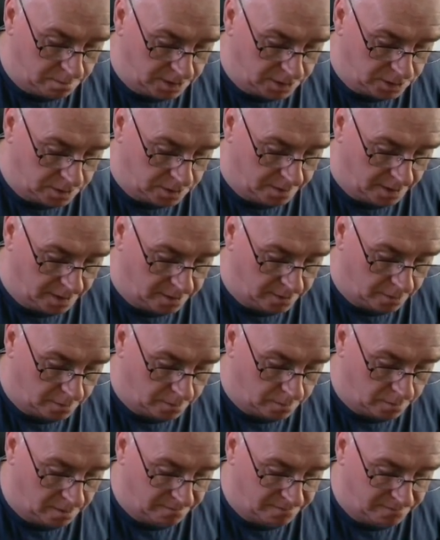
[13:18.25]
meter band
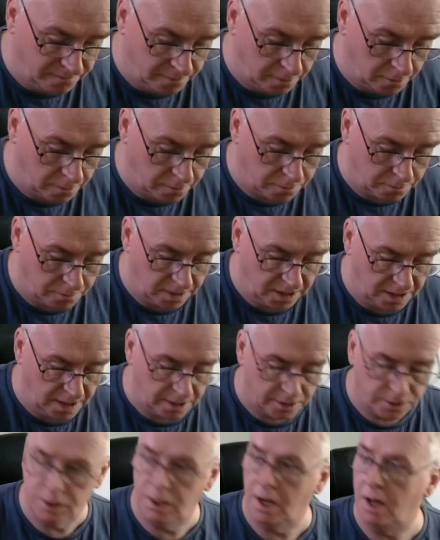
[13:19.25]
on 143
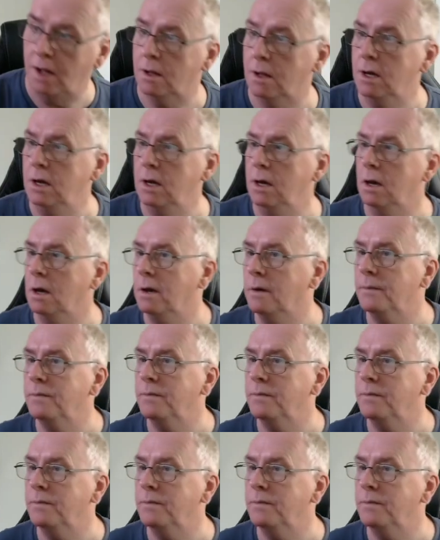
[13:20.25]
exactly,